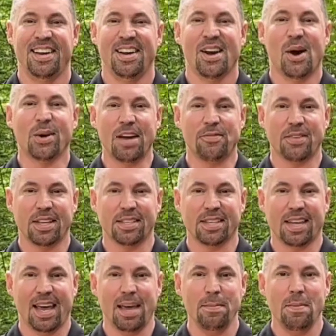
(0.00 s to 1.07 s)
Okay, for this
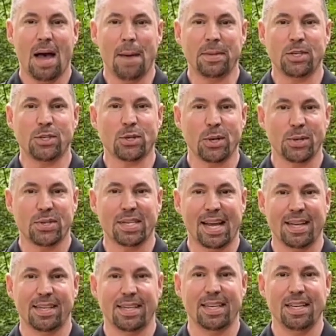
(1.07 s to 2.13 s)
game, I'm going to show you
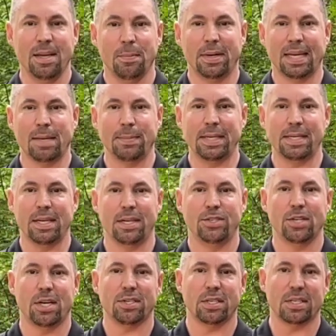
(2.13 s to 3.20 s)
standing, but it can be done
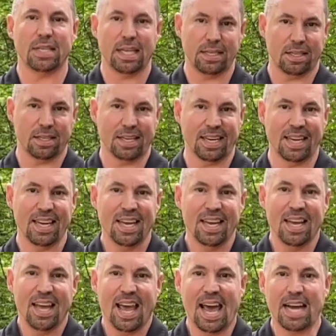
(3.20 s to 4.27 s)
just as easily
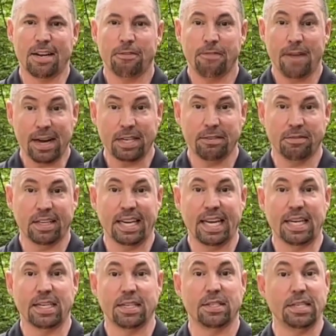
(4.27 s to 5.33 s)
and effectively
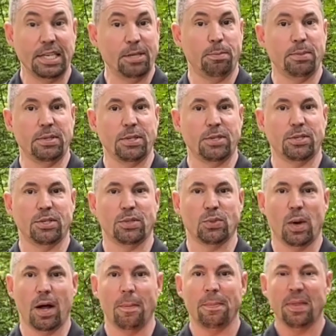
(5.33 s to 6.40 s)
in a seated position as
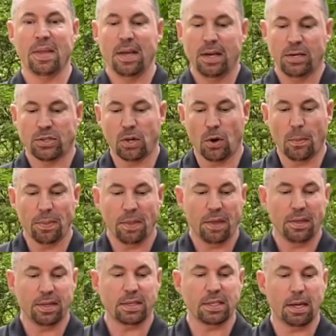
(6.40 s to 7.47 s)
well. So
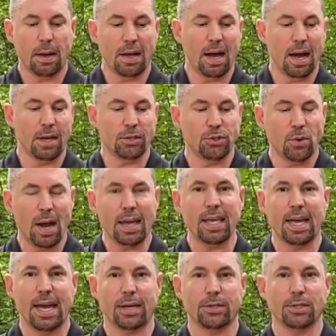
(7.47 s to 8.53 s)
this is a
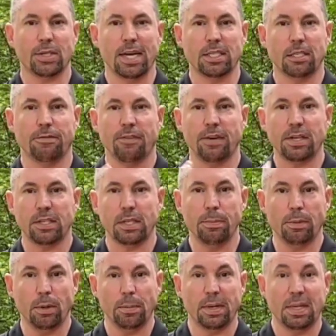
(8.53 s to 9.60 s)
tracking exercise. It's very
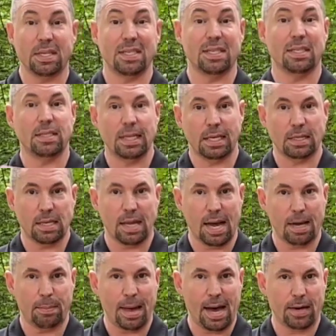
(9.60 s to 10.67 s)
simple, but it's a zigzag
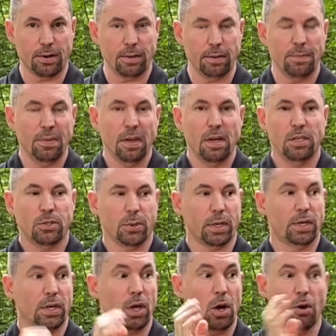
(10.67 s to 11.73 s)
pattern. So we're
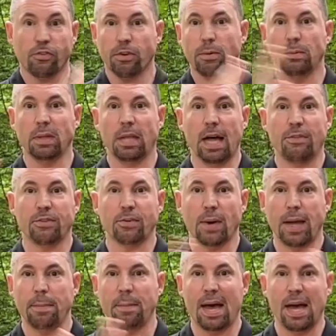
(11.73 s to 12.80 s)
going to go from left to
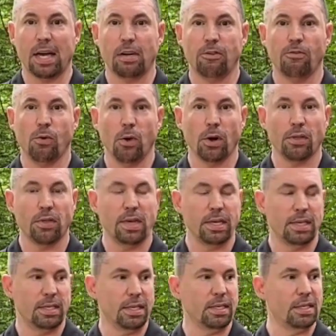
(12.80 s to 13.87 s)
right, back and forth in a
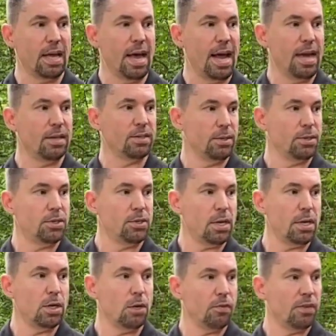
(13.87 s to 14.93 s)
zigzag. So just
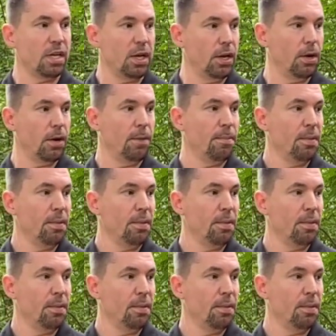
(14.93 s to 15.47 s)
starting over here,